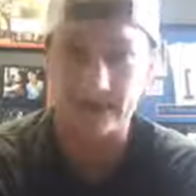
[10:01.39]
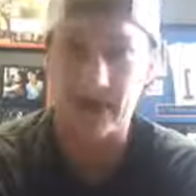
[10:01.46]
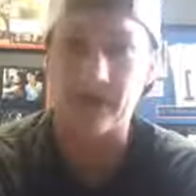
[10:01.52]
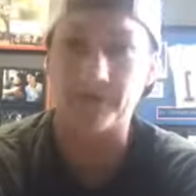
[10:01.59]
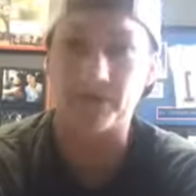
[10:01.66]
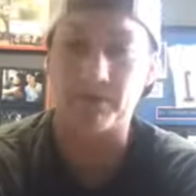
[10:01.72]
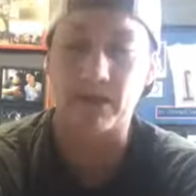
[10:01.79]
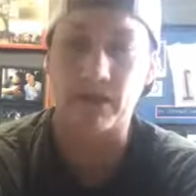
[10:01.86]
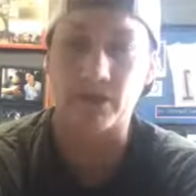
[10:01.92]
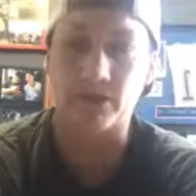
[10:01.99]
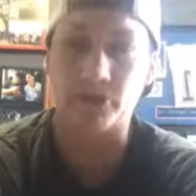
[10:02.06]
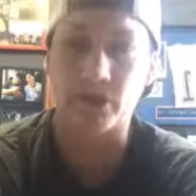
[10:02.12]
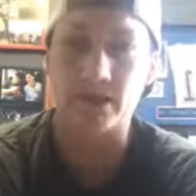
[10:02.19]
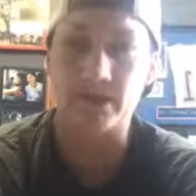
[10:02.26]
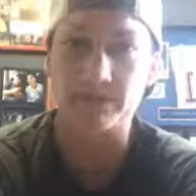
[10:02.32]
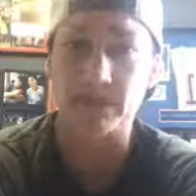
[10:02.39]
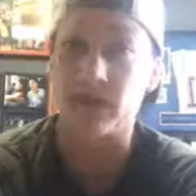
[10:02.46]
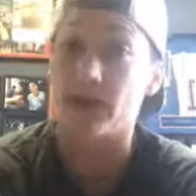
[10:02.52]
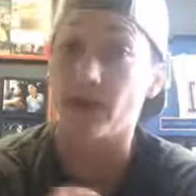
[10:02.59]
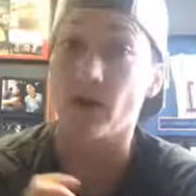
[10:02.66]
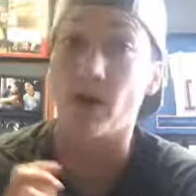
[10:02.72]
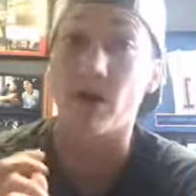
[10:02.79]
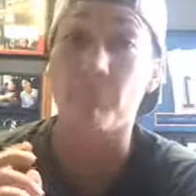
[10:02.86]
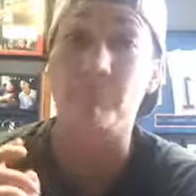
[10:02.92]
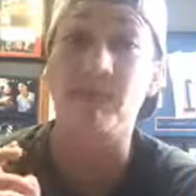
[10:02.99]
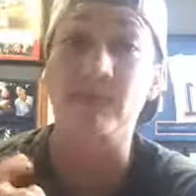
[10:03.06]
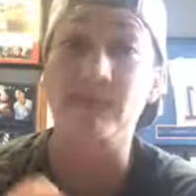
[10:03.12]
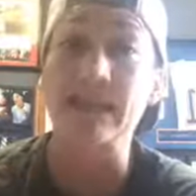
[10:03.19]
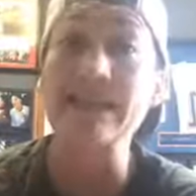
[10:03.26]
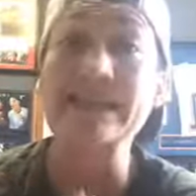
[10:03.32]
to have to make an adjustment. There are
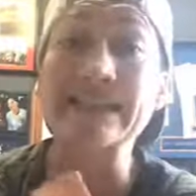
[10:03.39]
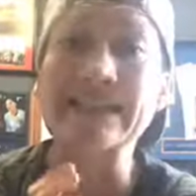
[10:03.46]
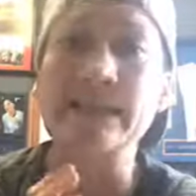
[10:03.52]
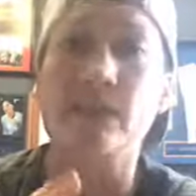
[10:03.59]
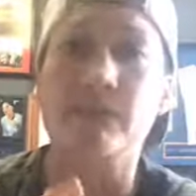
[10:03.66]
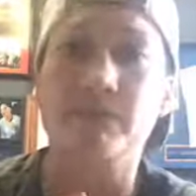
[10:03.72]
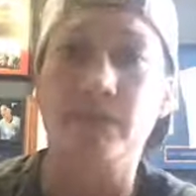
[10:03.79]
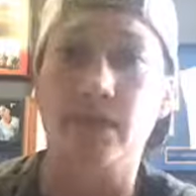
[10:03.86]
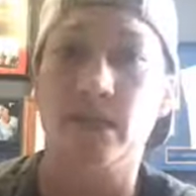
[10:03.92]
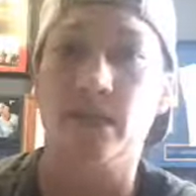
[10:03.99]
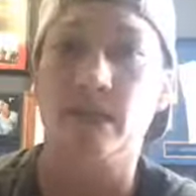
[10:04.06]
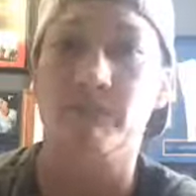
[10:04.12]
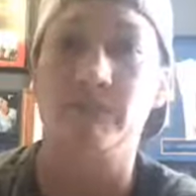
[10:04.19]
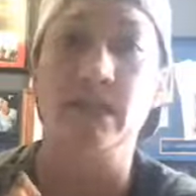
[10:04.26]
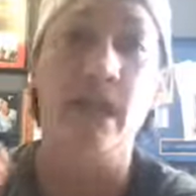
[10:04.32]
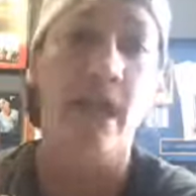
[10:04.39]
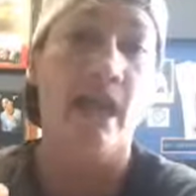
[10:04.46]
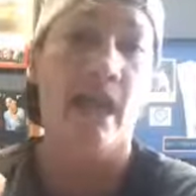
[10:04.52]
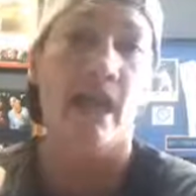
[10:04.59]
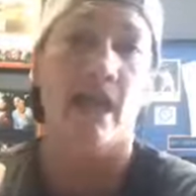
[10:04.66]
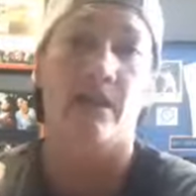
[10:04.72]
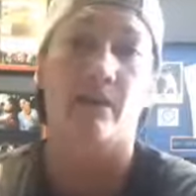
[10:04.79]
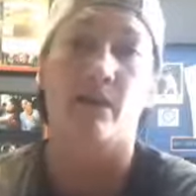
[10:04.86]
plenty of teams at